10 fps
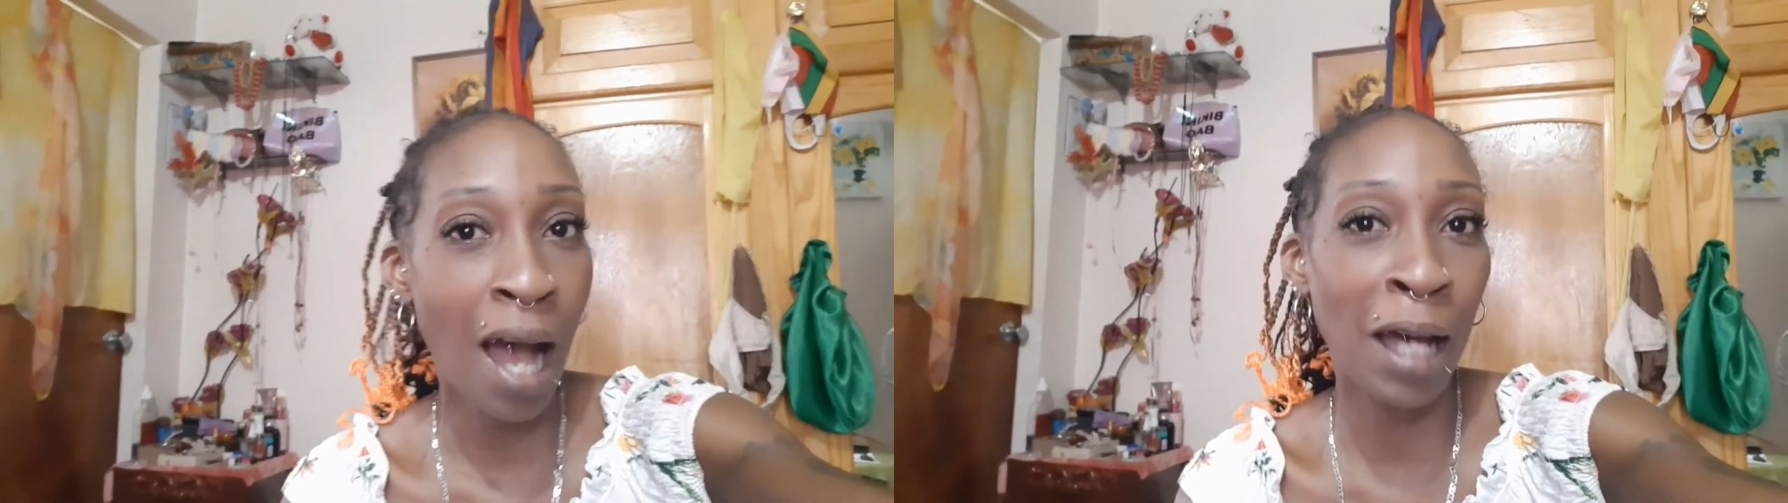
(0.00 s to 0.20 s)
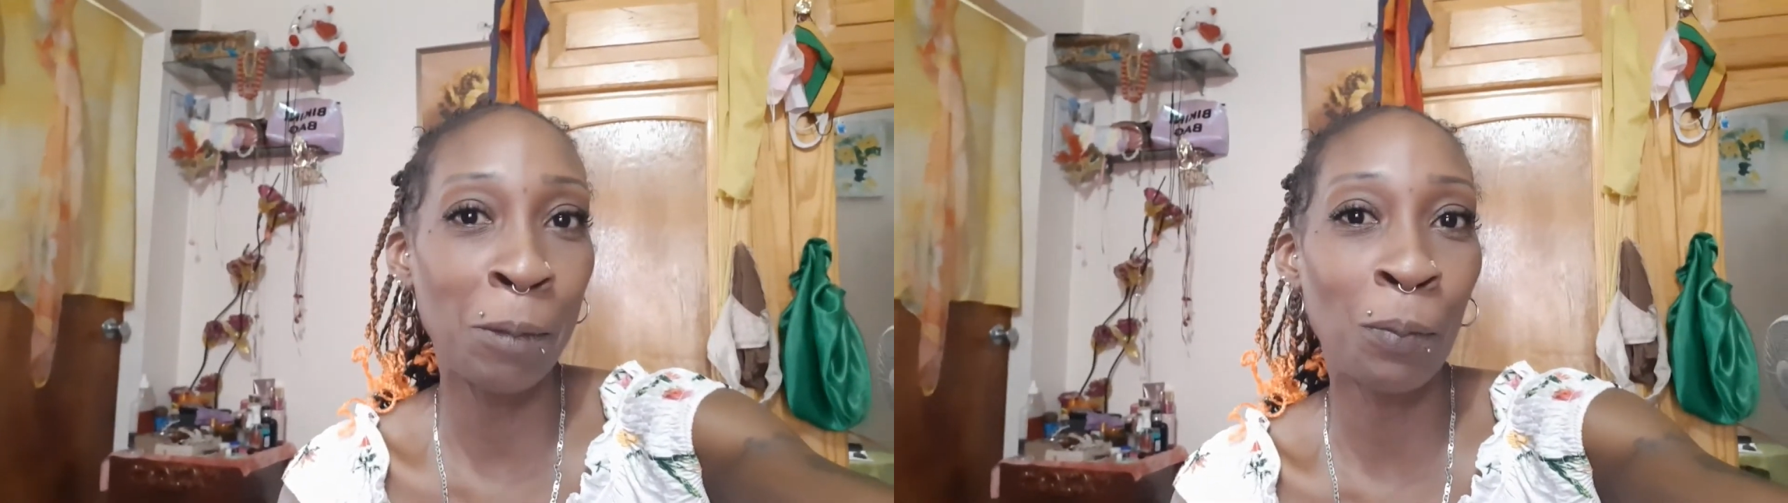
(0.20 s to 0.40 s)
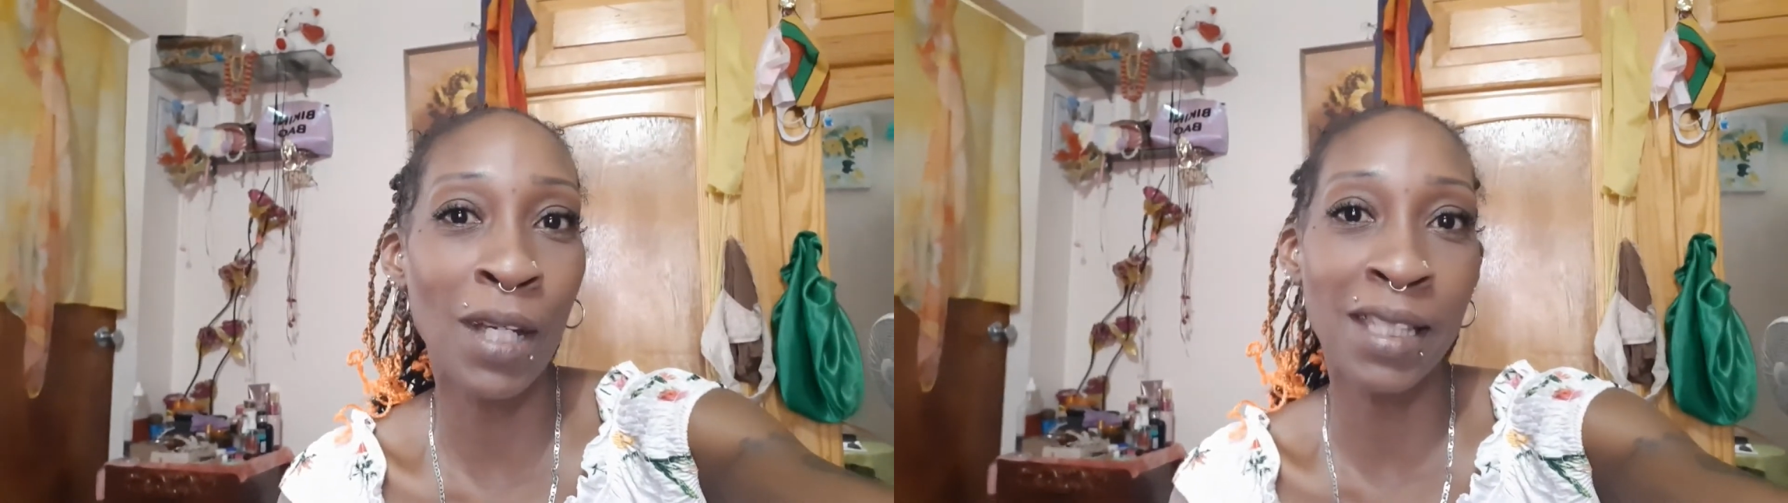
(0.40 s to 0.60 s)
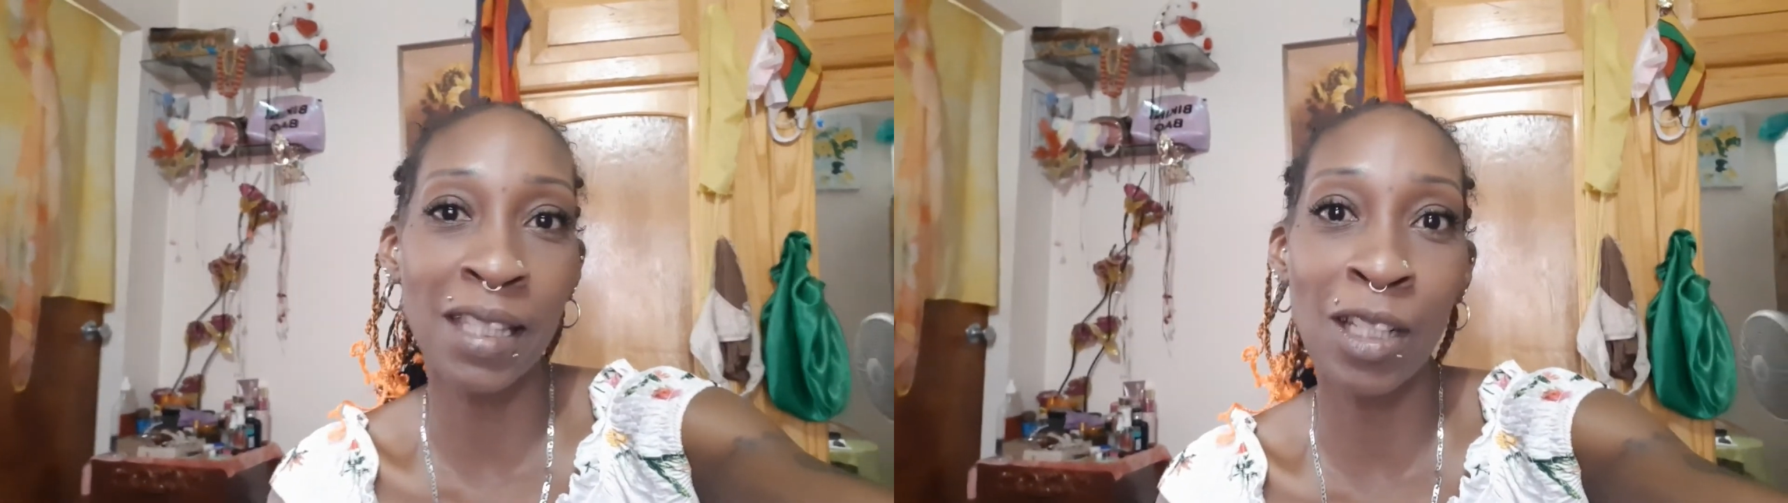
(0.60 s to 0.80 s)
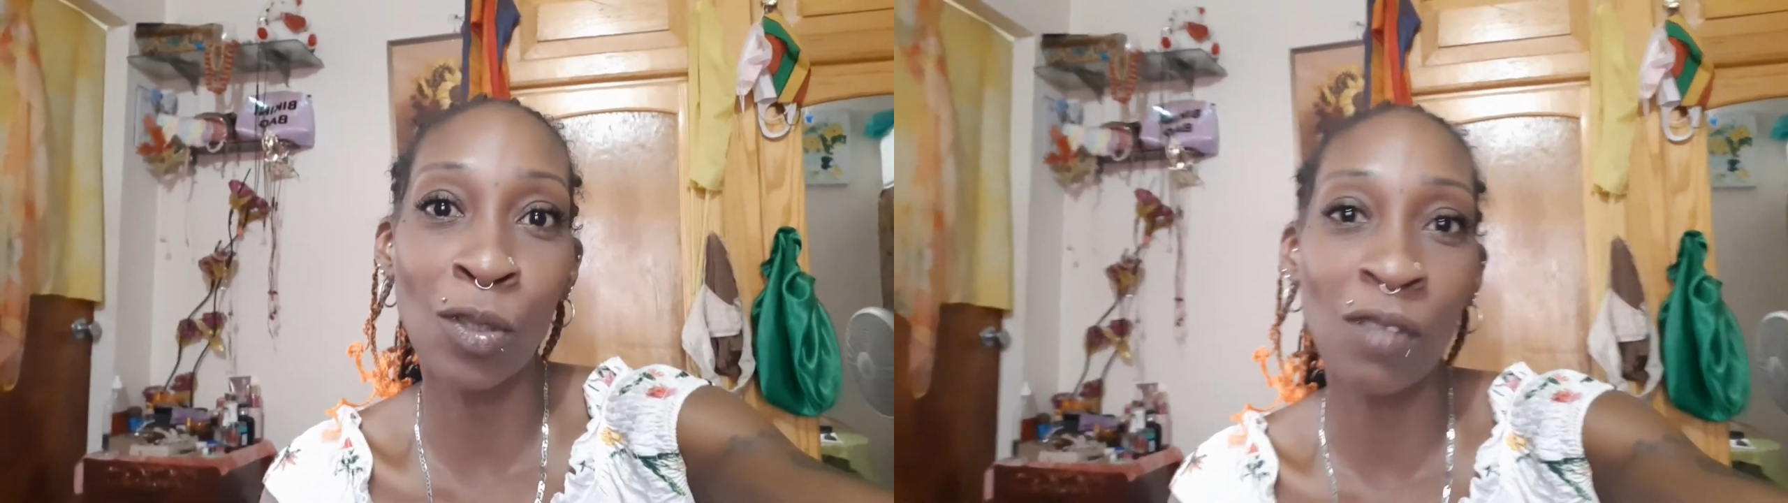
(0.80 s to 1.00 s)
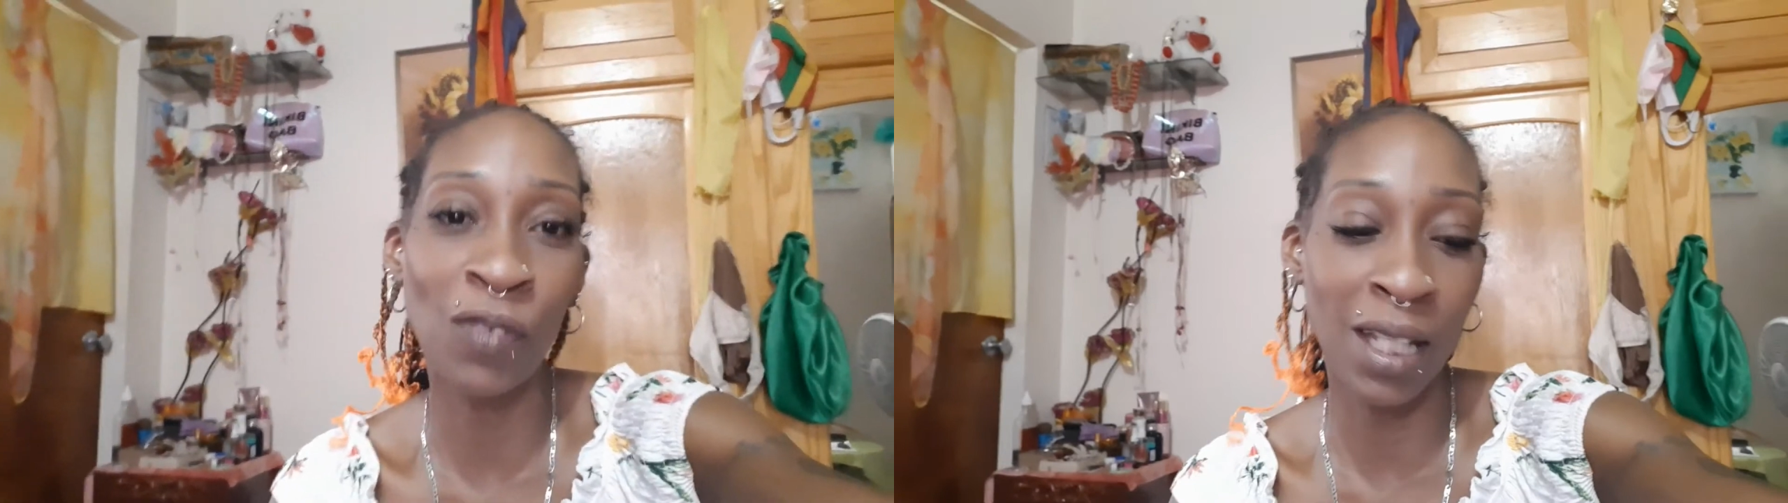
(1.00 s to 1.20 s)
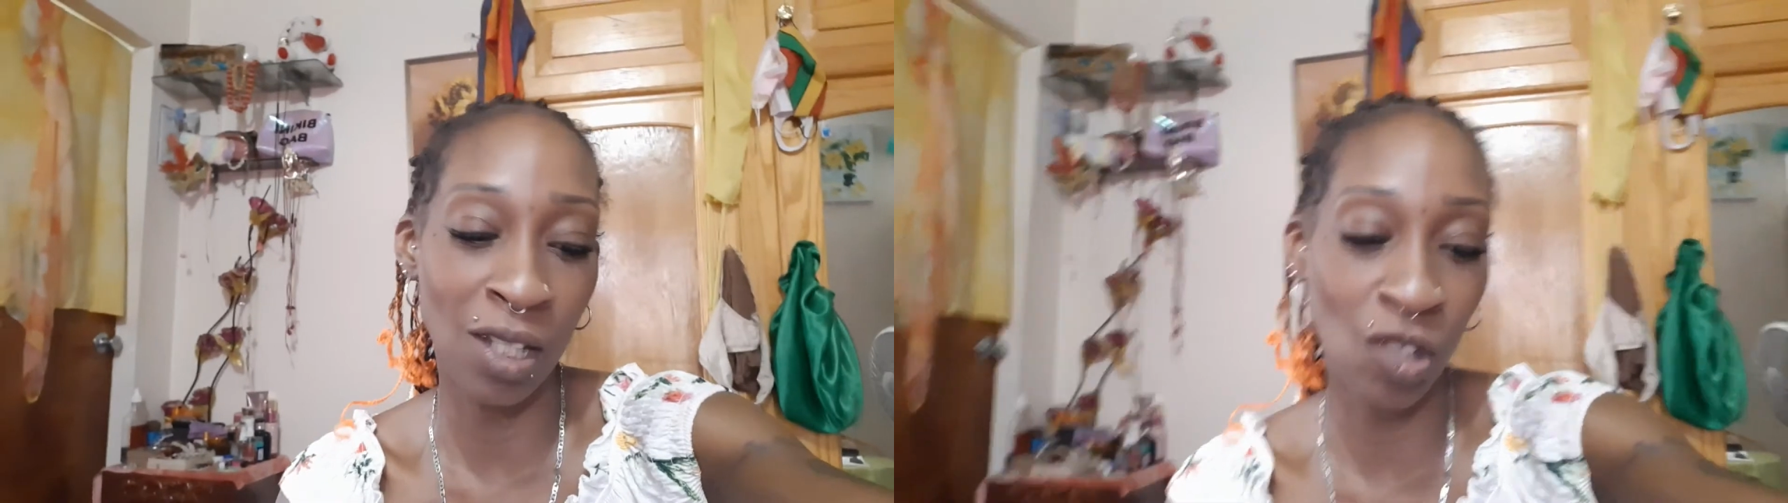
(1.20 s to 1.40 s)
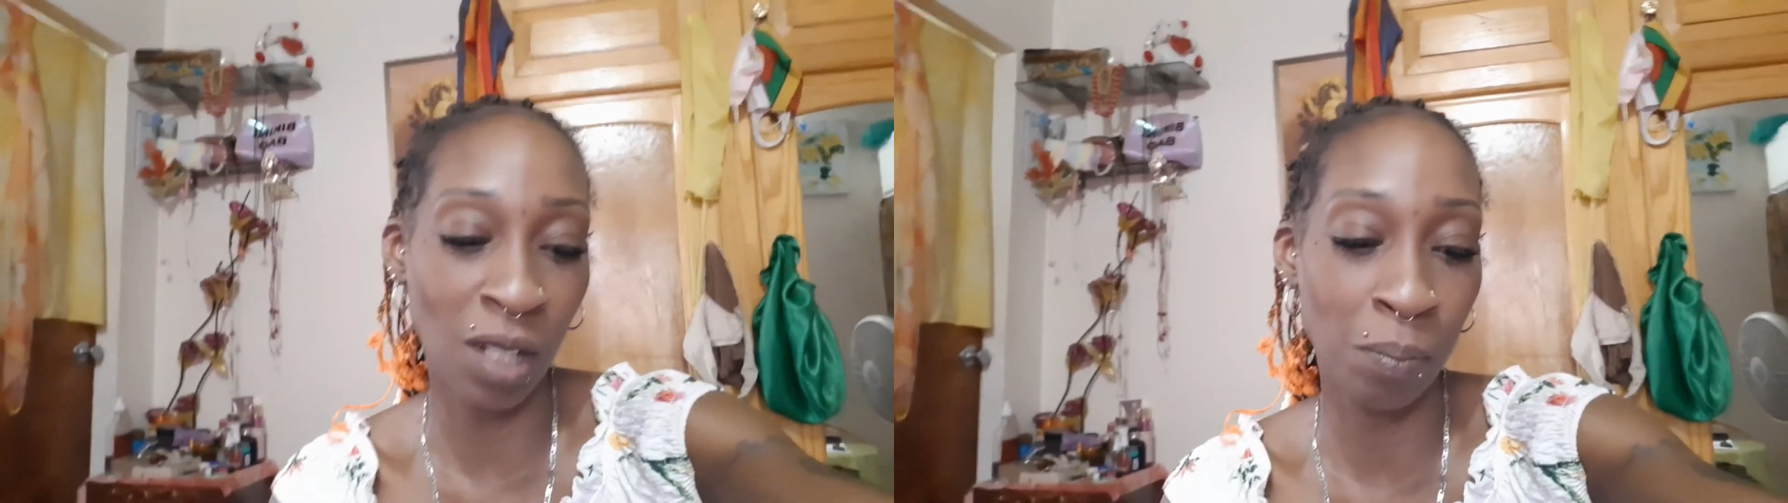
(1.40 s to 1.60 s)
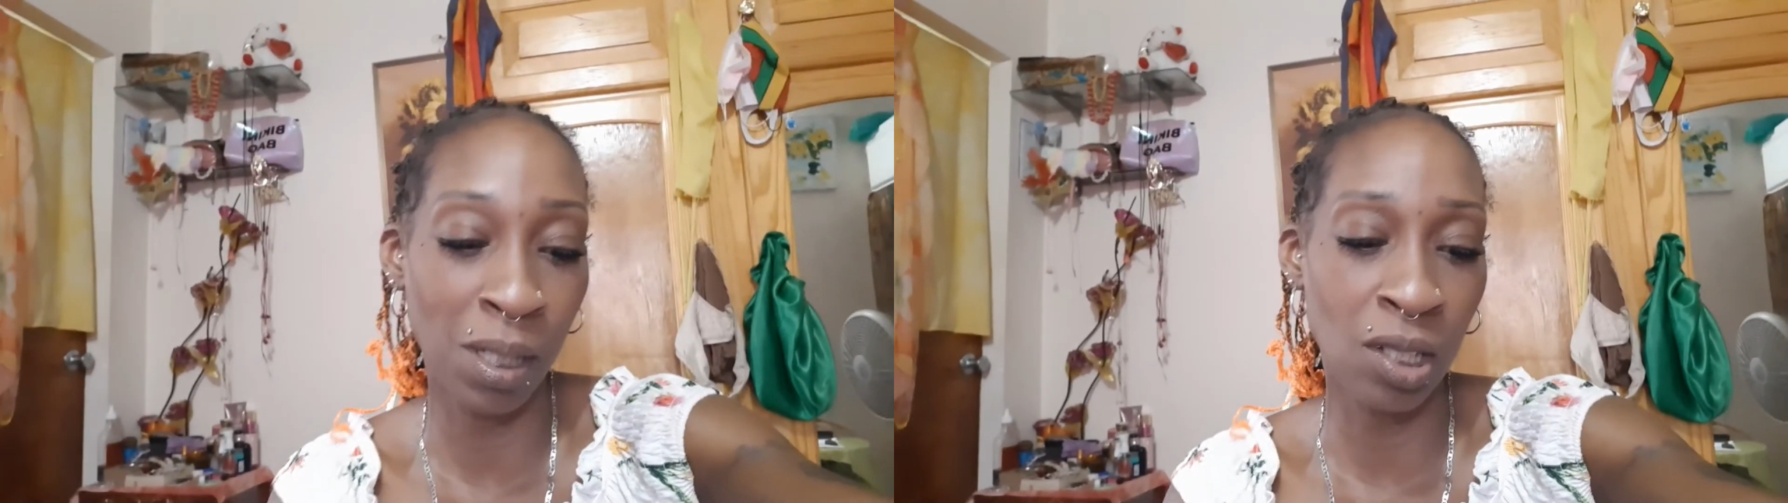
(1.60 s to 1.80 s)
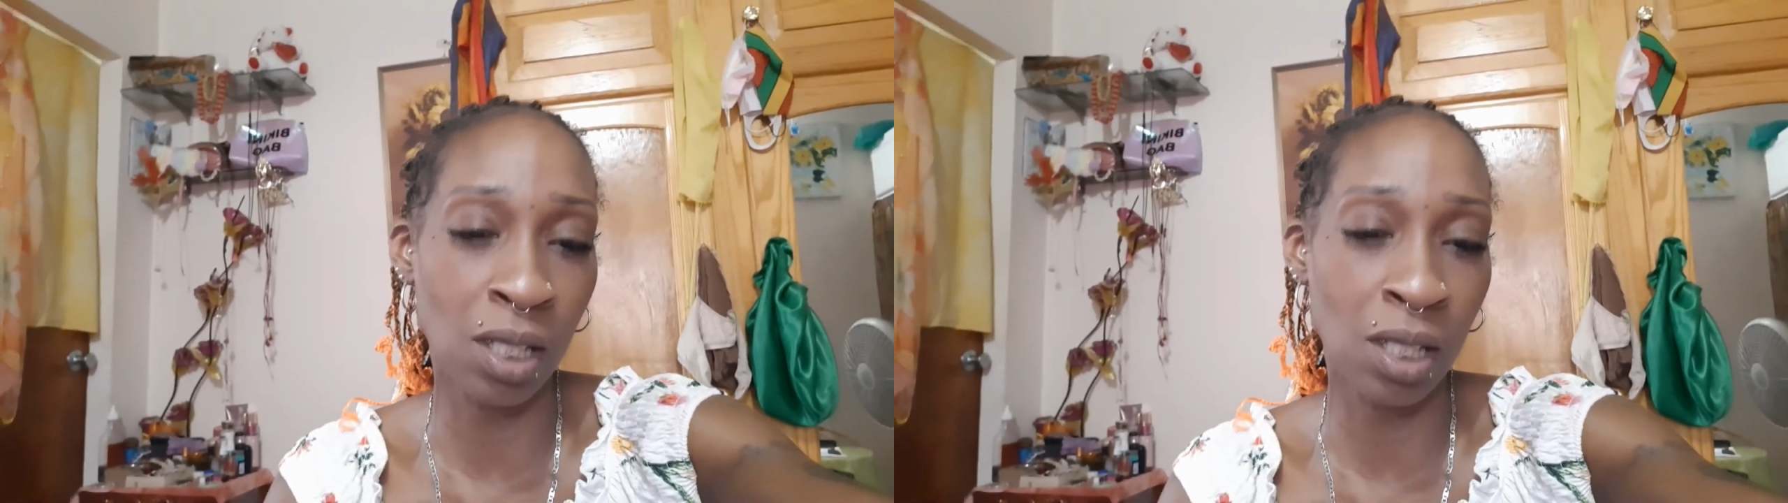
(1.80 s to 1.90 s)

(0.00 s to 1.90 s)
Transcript: And press the notification bell.